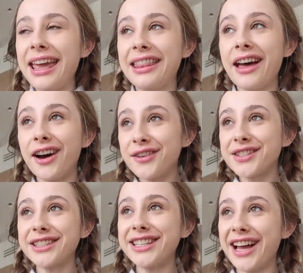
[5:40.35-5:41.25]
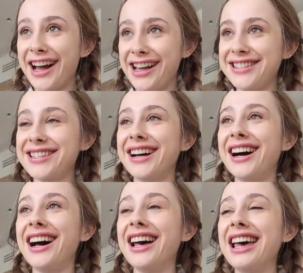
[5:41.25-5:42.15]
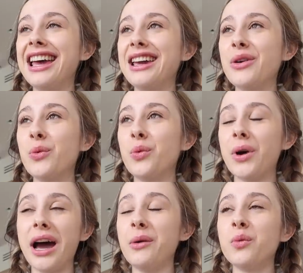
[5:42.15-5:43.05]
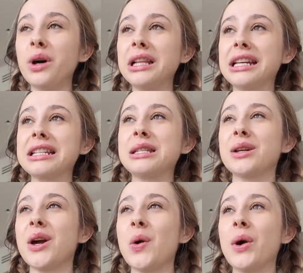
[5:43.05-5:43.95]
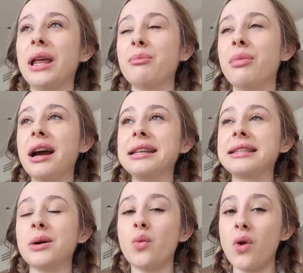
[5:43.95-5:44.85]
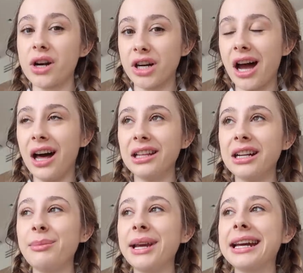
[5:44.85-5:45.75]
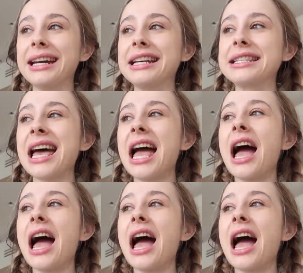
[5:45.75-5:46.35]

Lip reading: and after that I'm willing to go and buy some watercolor because